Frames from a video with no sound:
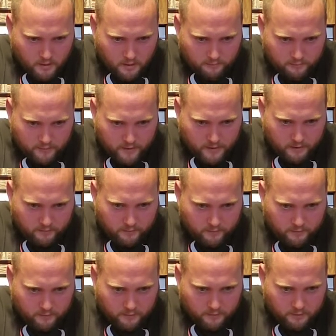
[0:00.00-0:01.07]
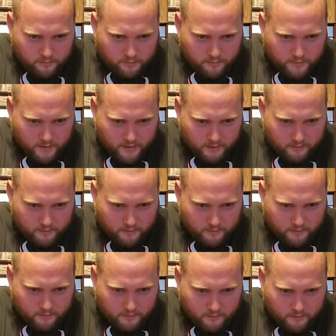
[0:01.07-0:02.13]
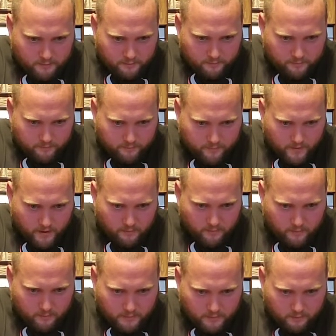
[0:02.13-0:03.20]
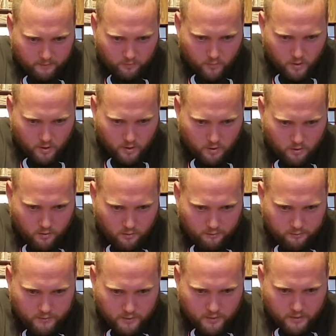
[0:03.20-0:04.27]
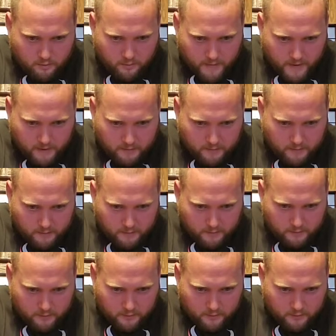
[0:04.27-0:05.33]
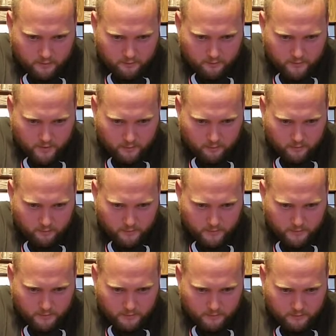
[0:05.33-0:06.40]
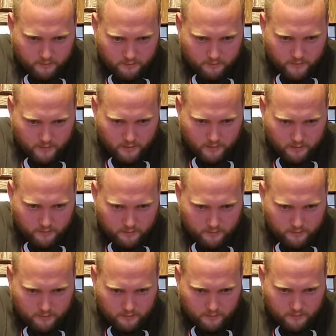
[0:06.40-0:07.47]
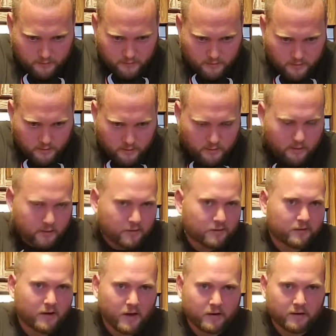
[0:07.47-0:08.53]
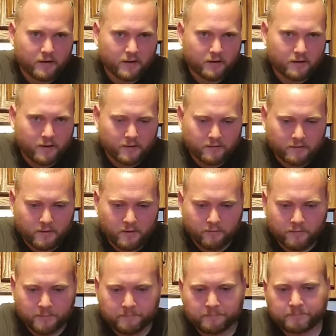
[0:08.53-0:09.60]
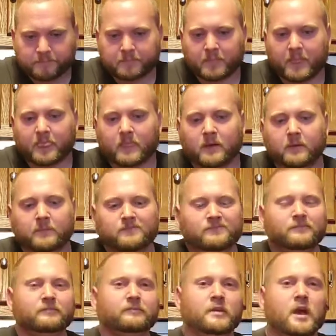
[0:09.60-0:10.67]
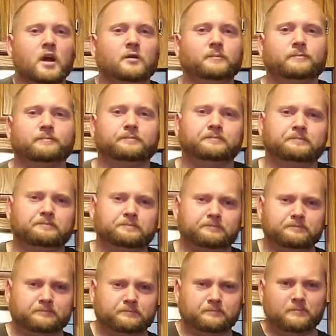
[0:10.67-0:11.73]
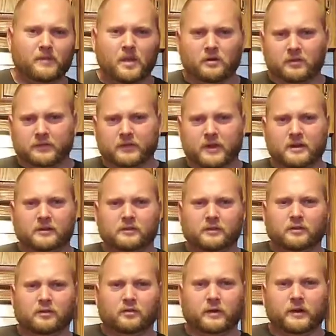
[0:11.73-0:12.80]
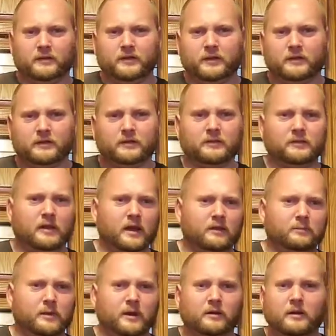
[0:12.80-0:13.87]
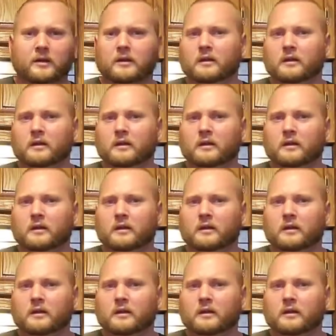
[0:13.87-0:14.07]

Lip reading: of calcium, potassium, vitamin B12, magnesium, vitamin B6, yada yada, that stuff. Now, let's get into the creatine aspect.